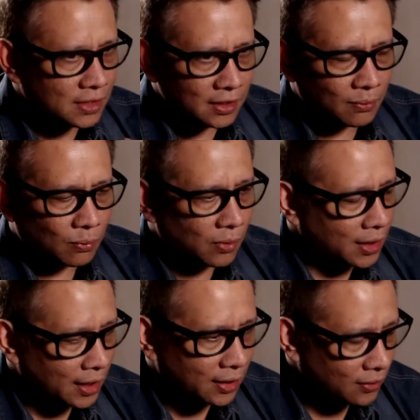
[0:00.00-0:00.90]
mm-hmm. seen him
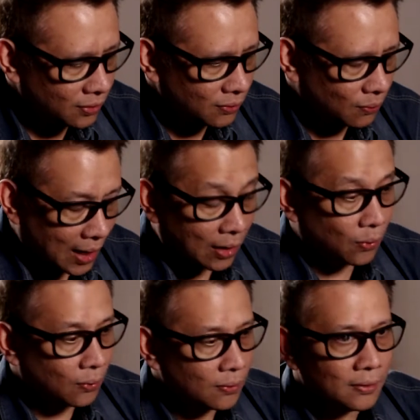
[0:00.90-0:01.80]
work and I go,
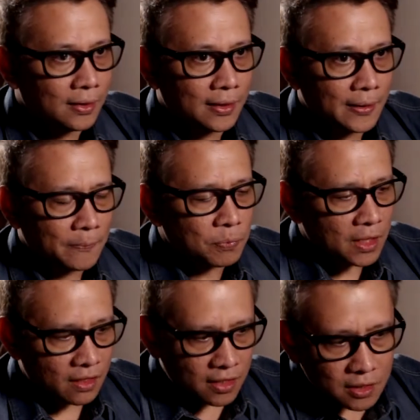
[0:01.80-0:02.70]
wow.
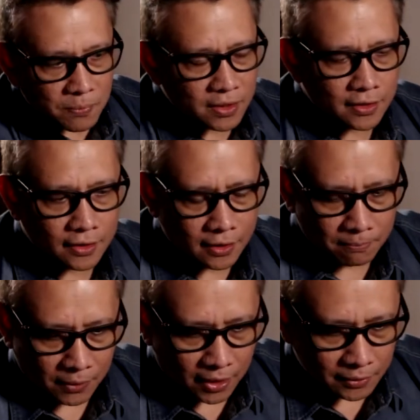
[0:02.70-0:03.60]
This particular
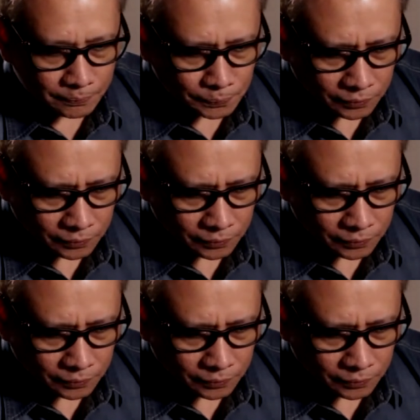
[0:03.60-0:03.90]
plug,